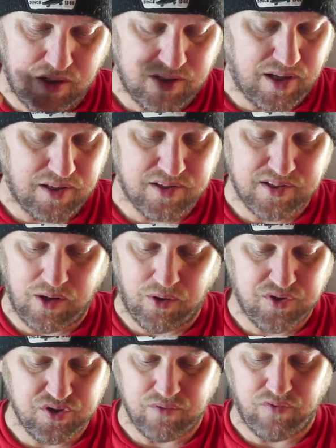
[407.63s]
He's got
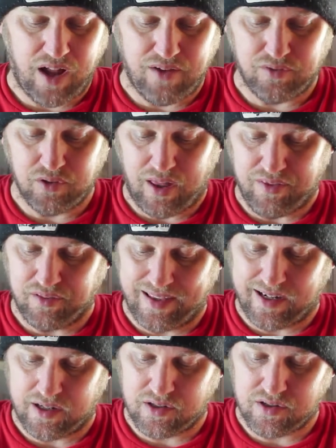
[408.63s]
stealth, survival,
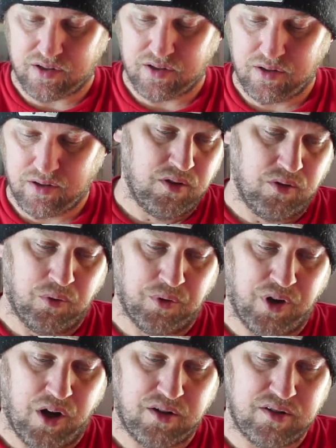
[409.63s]
athletics.
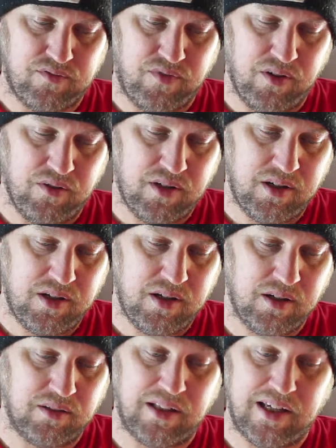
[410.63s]
Ornhawk is very
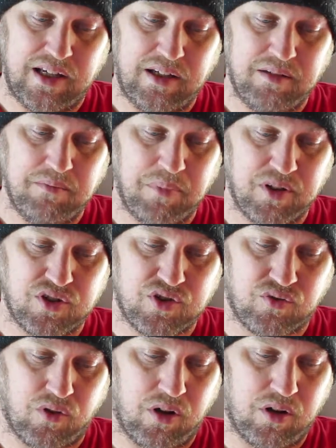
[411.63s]
lean but
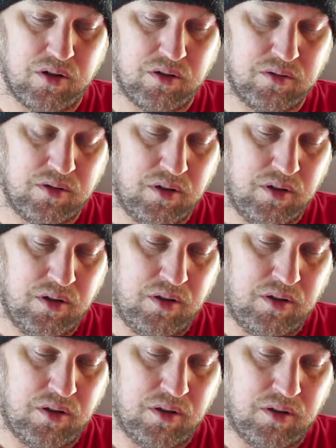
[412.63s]
strong.
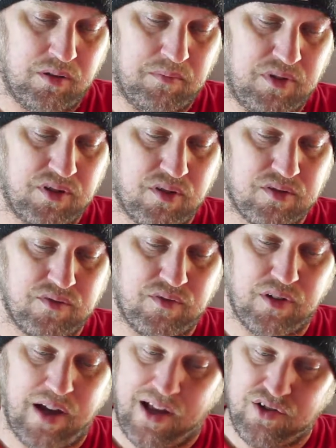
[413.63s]
He's also
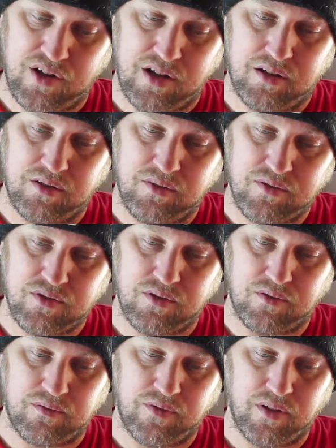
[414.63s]
very agile,
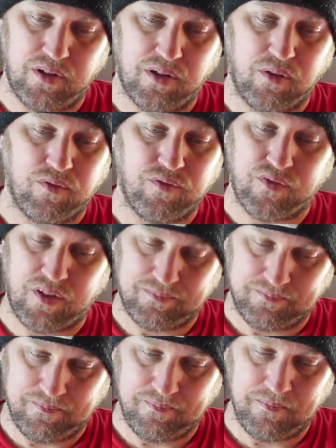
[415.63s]
so very elf.
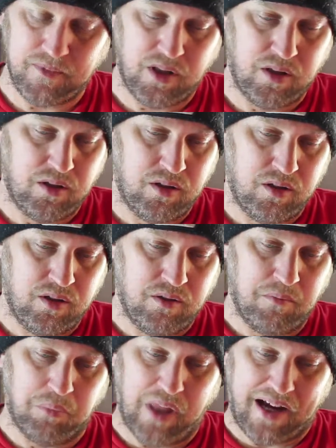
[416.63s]

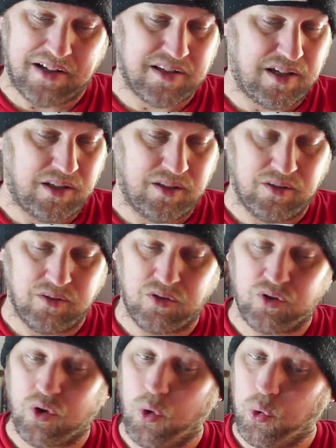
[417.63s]
Black
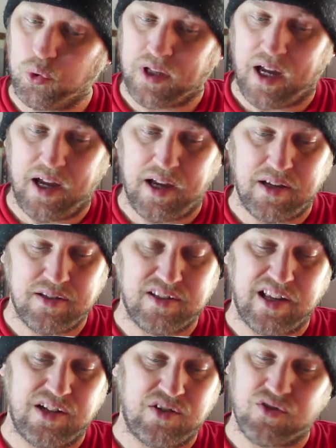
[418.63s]
skin, gold eyes. His
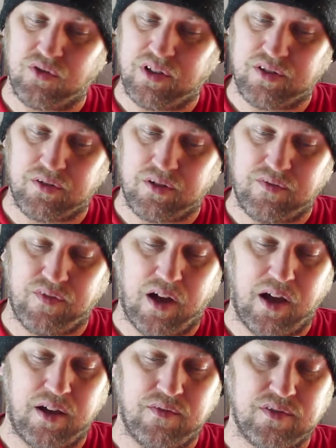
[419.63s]
age is only
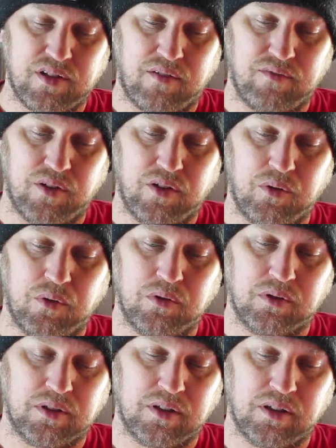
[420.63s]
35. He's not very old.